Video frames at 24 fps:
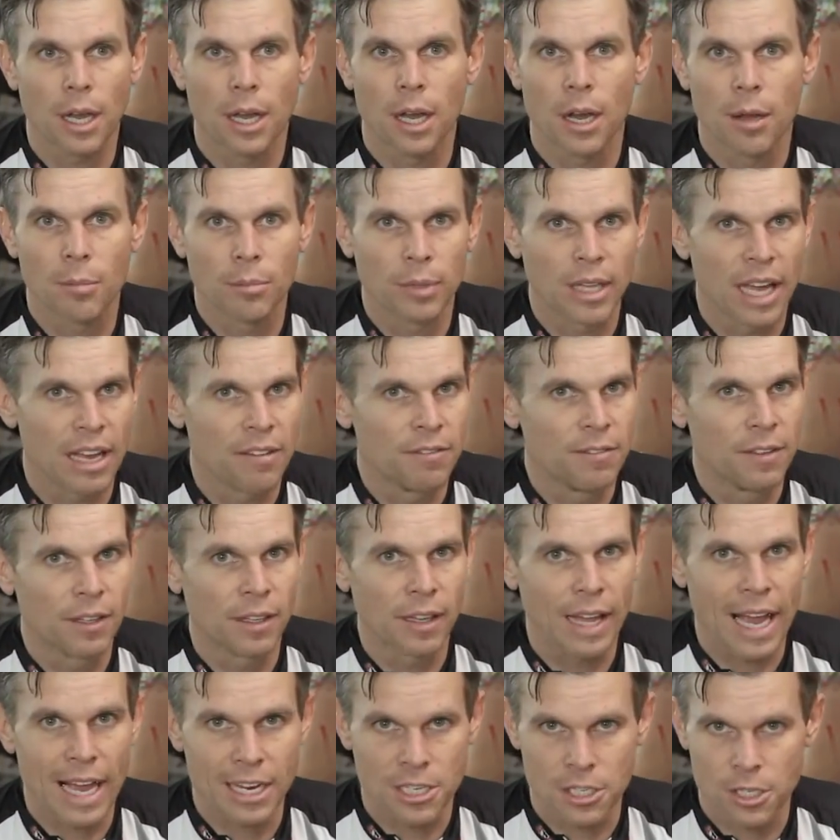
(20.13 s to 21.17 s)
Um, Leadville
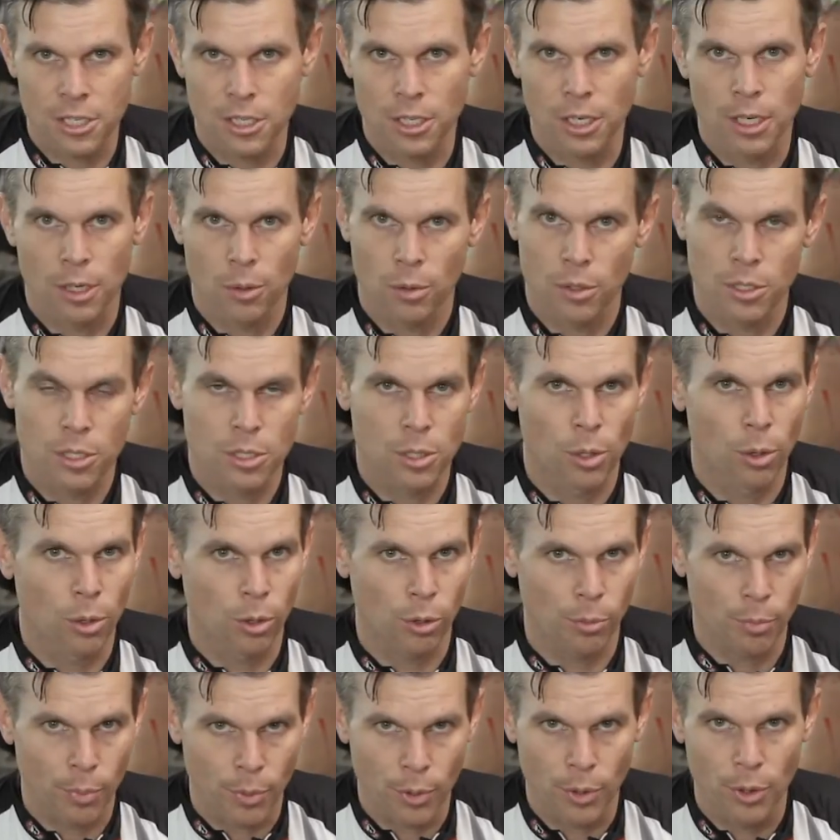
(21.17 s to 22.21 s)
last year was
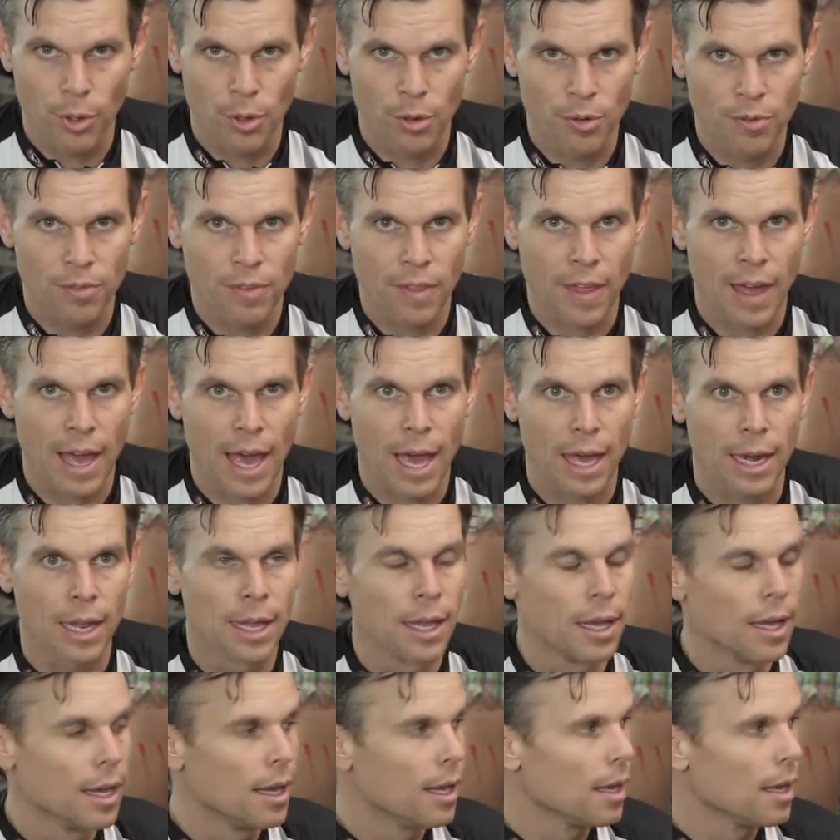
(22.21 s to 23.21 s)
total proof that